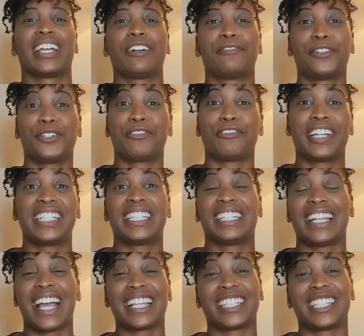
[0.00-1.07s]
Feel free to
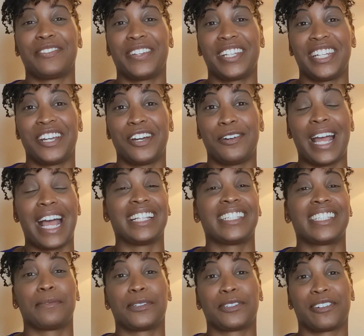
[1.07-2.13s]
like this video and
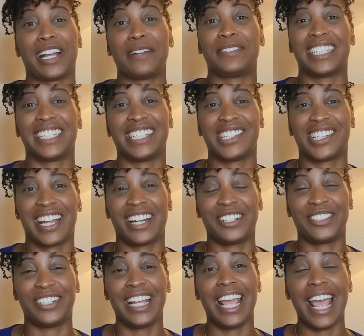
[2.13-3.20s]
subscribe to this
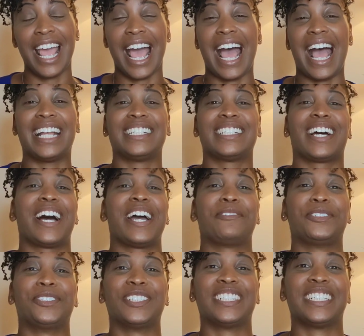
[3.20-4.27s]
channel, and I
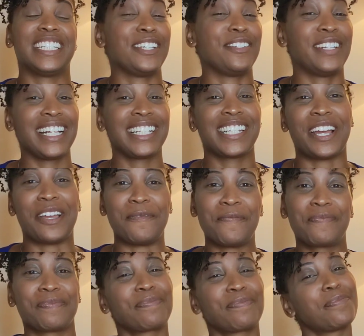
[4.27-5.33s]
will see you next time.
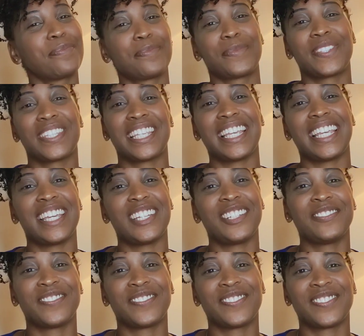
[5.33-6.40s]
See you.